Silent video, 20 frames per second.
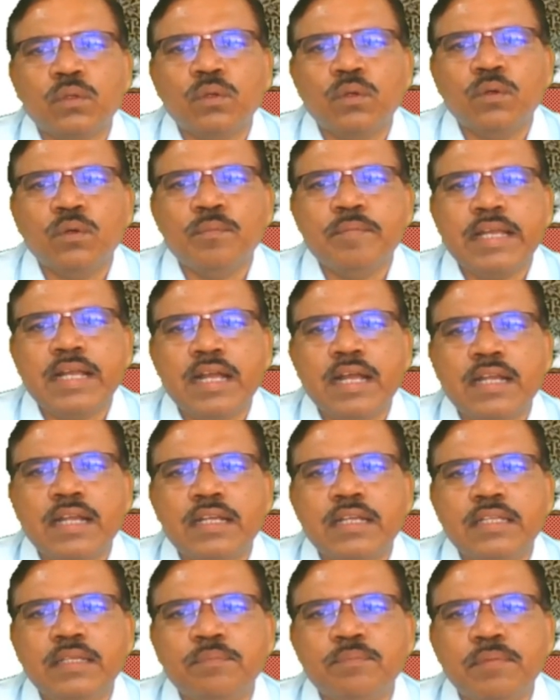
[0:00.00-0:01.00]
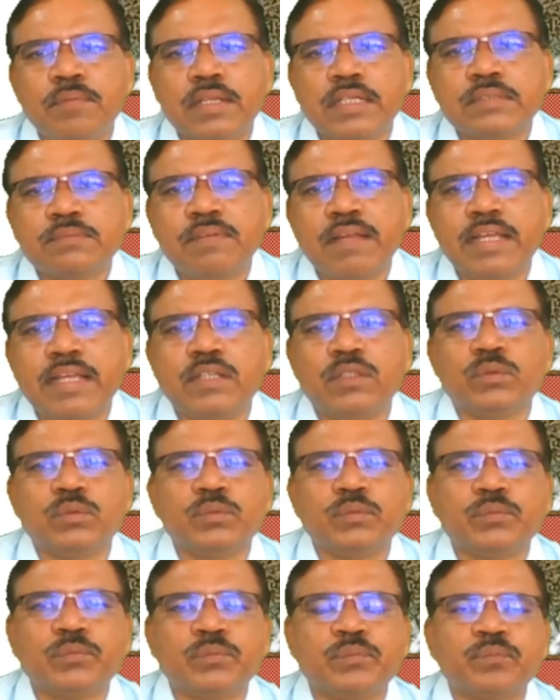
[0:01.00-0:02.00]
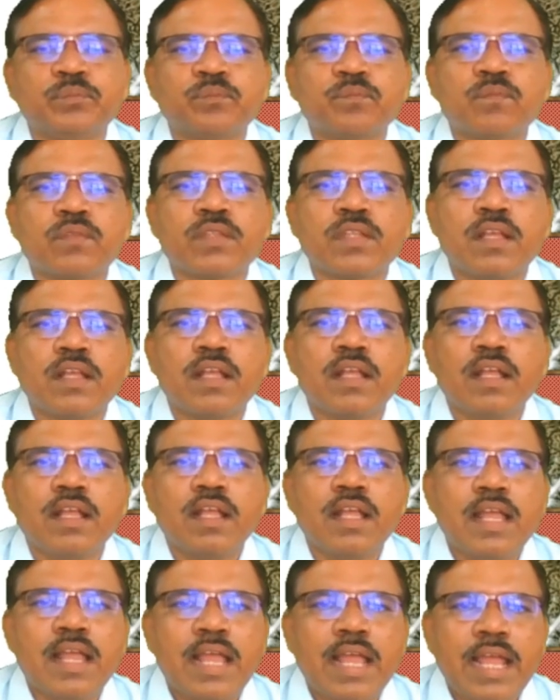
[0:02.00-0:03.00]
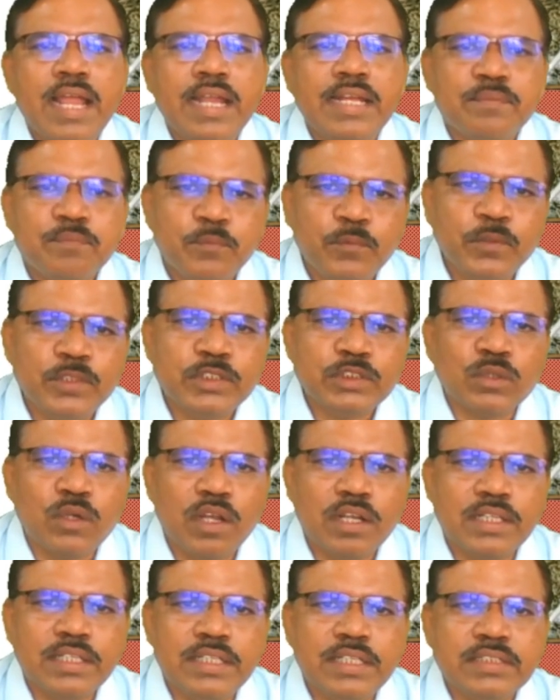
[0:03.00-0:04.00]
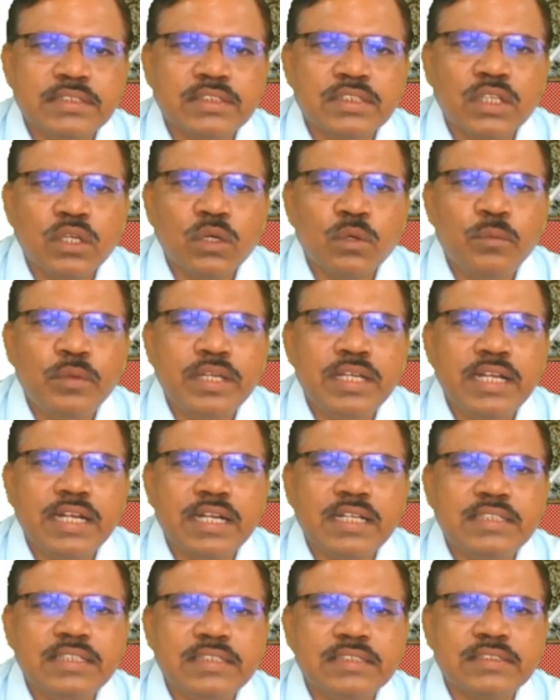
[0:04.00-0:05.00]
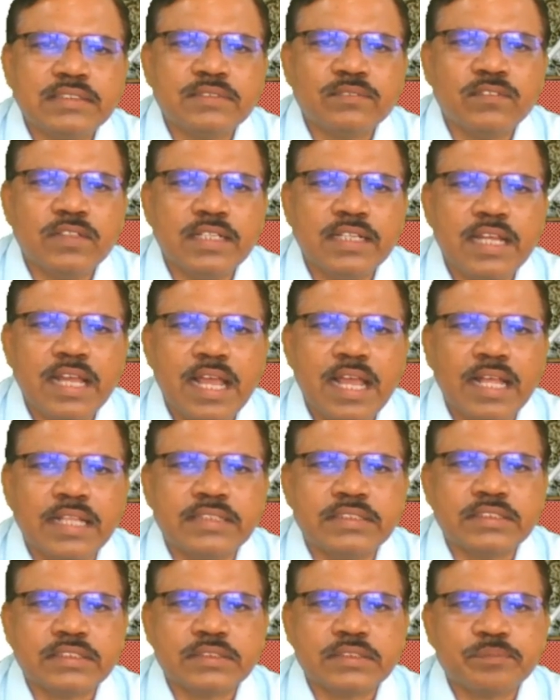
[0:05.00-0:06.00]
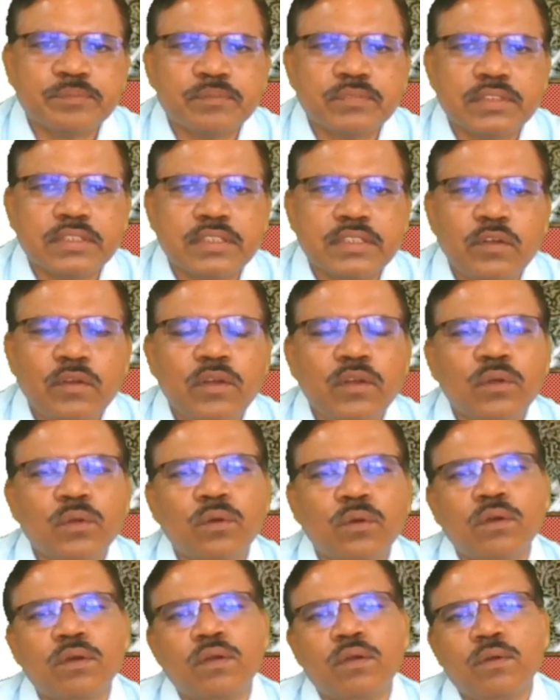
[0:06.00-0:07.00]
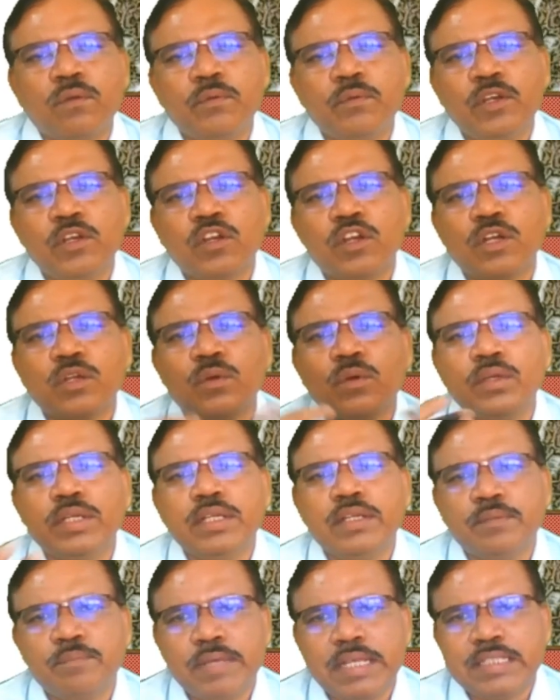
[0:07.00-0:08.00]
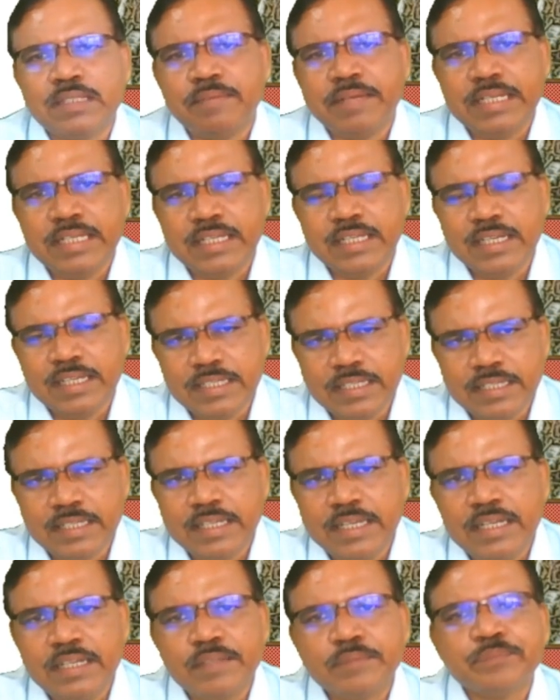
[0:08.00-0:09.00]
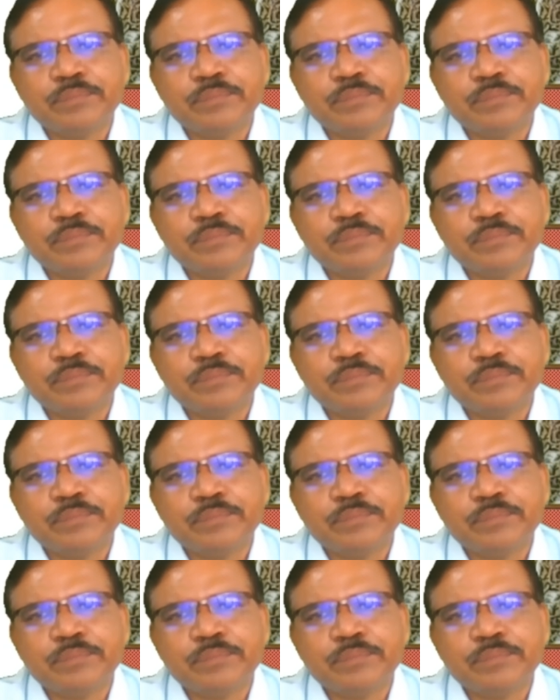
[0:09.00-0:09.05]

Omega t plus phi 2. And if we solve this, we get this one as. Now we'll not go in mathematical detail.